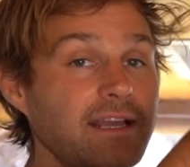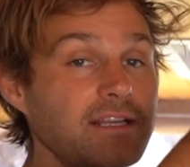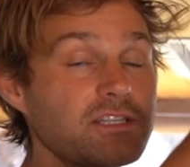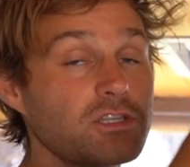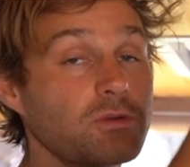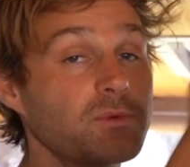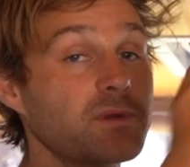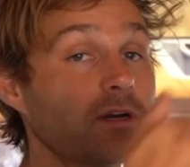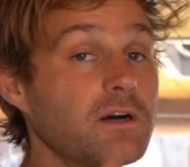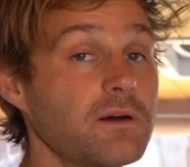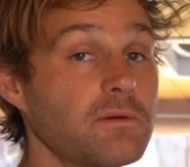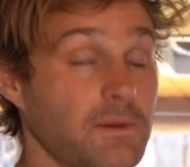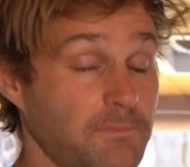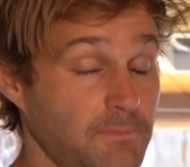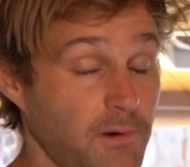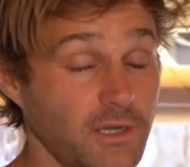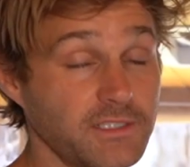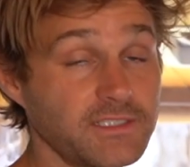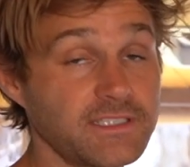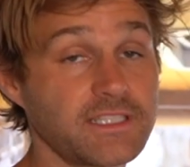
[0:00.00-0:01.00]
So we got, the
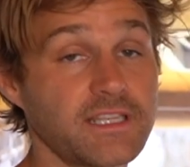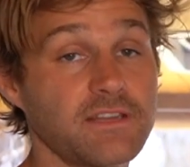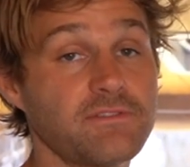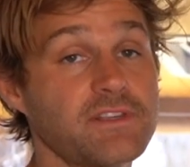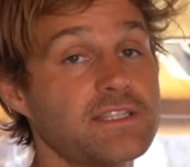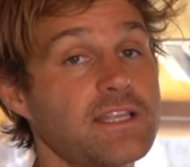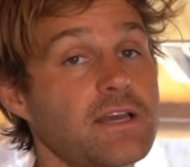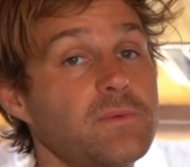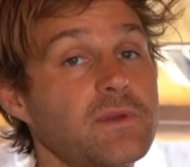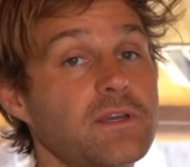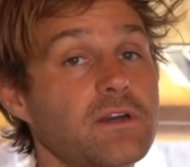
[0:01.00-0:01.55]
positive is that we